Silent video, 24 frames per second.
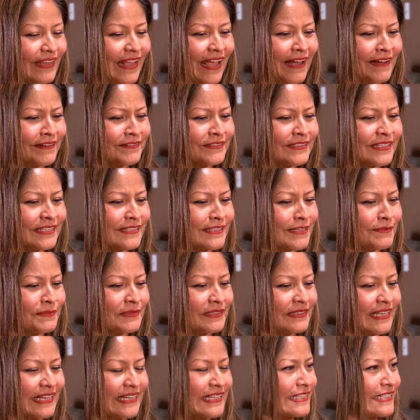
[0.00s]
How does
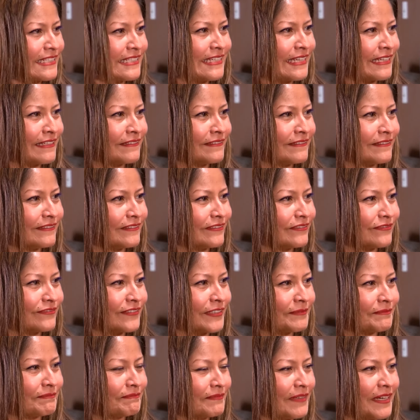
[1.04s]
someone like steal
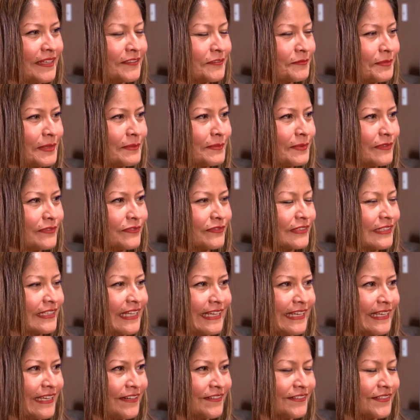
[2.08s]
from other people for
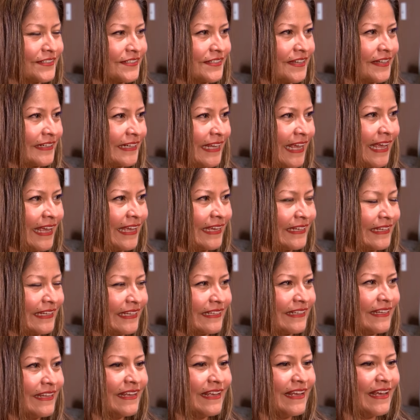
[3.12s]
like years on end
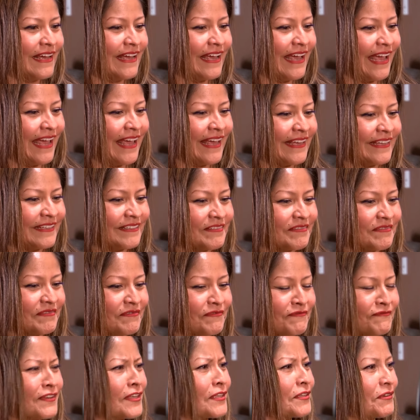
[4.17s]
and and
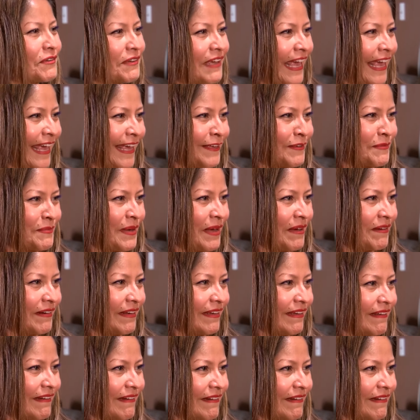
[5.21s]
feel okay about it?